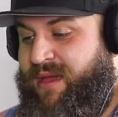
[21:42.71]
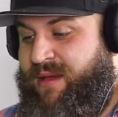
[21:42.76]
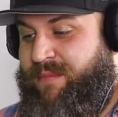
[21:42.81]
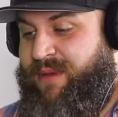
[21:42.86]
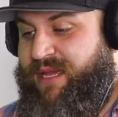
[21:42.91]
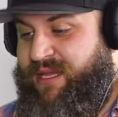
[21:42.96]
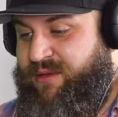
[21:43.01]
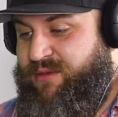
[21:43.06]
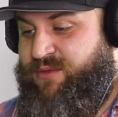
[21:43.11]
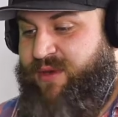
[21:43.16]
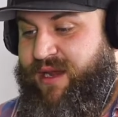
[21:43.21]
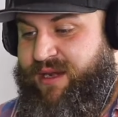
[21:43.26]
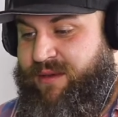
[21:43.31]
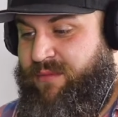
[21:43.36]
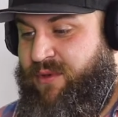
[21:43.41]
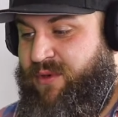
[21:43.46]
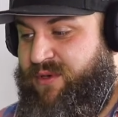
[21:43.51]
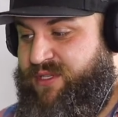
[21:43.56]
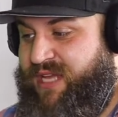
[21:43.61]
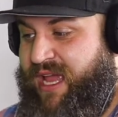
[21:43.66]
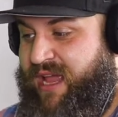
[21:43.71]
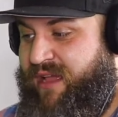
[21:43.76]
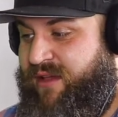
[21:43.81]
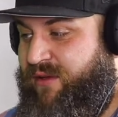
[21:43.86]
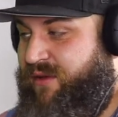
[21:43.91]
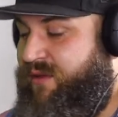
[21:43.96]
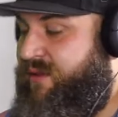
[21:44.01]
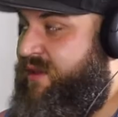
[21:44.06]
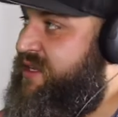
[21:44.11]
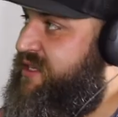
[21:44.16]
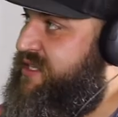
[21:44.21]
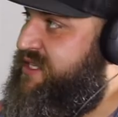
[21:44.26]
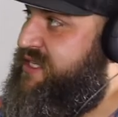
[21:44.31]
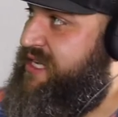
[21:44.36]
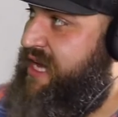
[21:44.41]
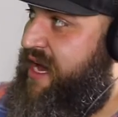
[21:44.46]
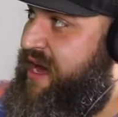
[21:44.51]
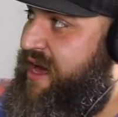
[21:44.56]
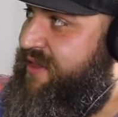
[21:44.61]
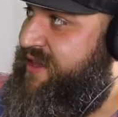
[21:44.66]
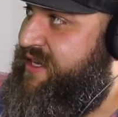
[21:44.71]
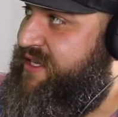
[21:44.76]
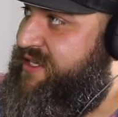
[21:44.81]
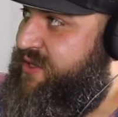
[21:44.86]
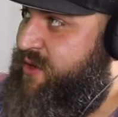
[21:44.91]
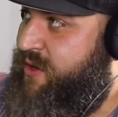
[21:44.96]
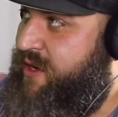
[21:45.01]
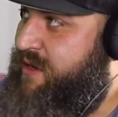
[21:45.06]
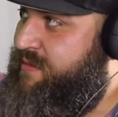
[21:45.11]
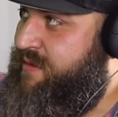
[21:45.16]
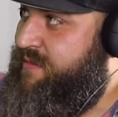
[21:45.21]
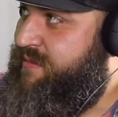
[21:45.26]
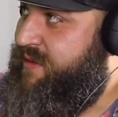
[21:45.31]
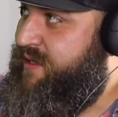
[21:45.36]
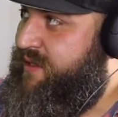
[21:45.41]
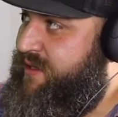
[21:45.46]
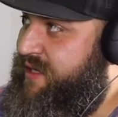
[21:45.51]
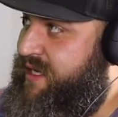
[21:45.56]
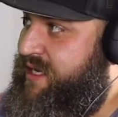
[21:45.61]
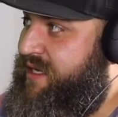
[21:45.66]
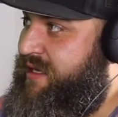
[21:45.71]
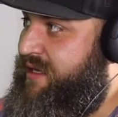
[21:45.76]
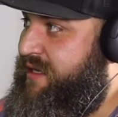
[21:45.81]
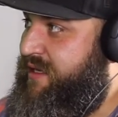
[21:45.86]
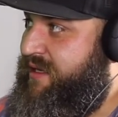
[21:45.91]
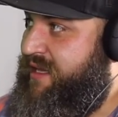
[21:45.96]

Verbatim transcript: but he was riding a motorcycle, saw this creepy building,